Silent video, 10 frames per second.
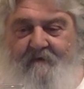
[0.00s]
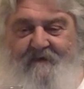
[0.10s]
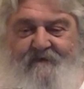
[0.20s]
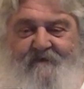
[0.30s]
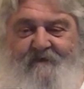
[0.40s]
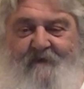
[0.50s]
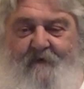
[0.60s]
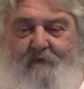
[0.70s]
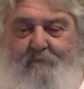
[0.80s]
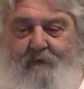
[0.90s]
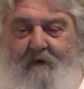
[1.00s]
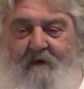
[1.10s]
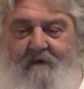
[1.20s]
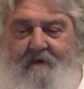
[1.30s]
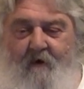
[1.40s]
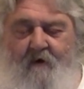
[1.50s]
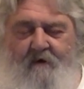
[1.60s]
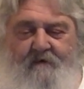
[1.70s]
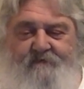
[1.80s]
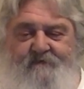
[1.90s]
This is their Blood
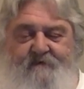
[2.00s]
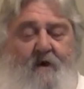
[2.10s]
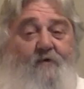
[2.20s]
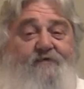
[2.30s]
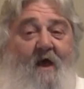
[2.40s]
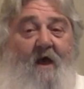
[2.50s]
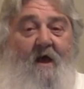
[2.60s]
Orange Gose.